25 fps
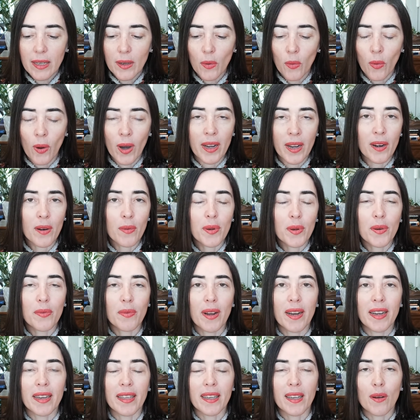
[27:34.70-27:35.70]
What are we
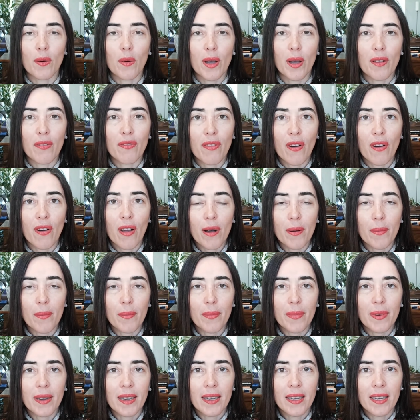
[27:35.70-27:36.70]
running away
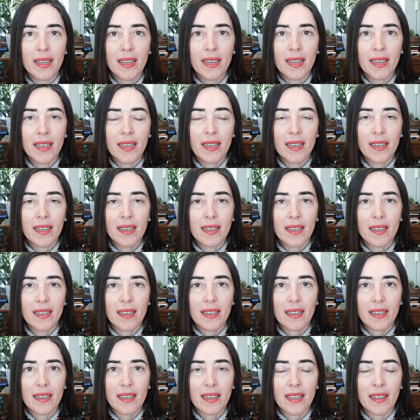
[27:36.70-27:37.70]
from
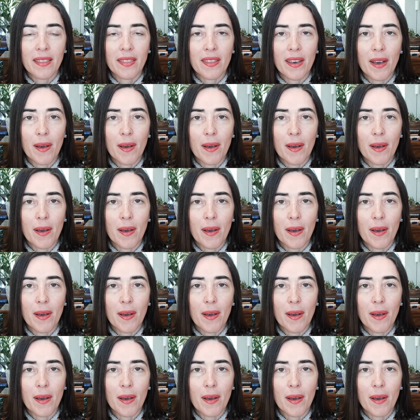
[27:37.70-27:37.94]
in